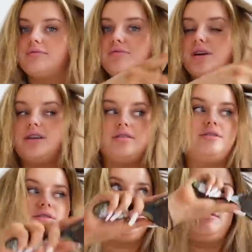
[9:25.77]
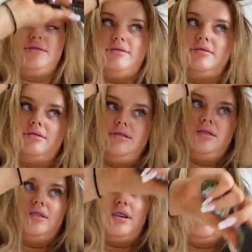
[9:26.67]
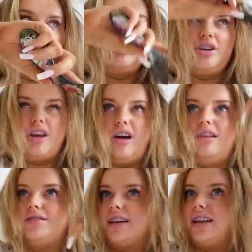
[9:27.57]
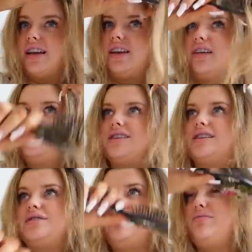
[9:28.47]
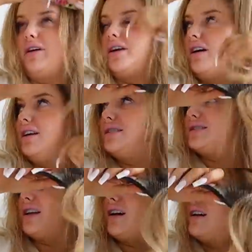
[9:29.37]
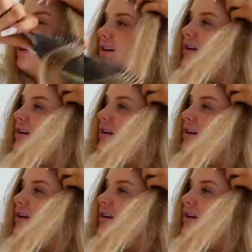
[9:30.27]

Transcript: Because I don't actually curled it like nicely at all. I might curl it today.